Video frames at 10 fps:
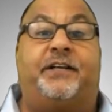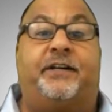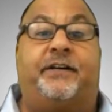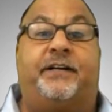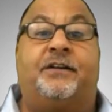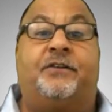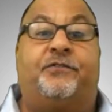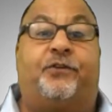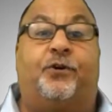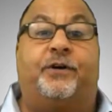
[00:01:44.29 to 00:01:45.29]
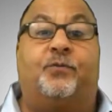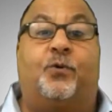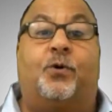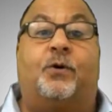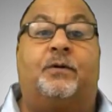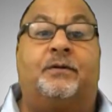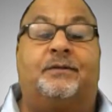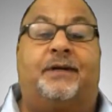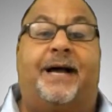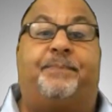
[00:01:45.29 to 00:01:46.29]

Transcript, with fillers: interior, floor and wall